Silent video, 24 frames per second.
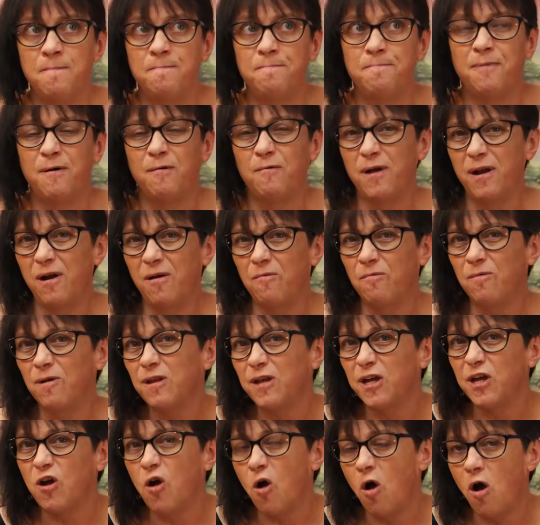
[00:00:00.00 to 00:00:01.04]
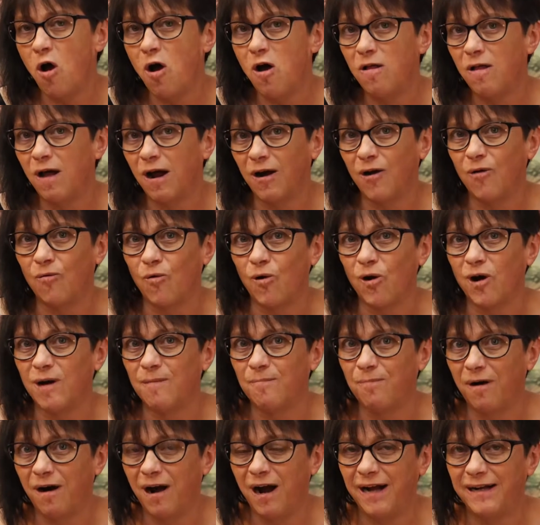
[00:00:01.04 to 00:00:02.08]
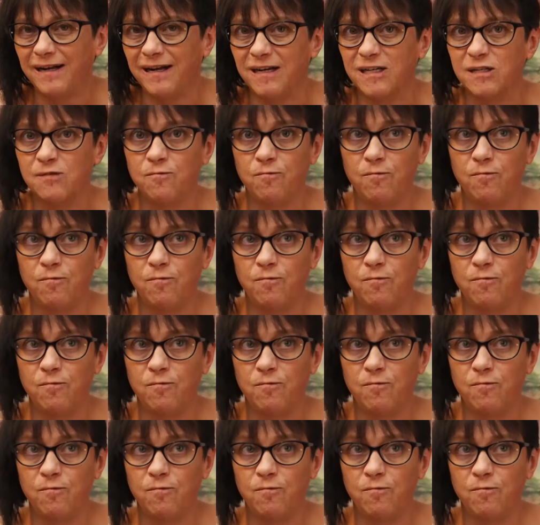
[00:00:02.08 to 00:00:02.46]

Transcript: But we don't really call artwork a product,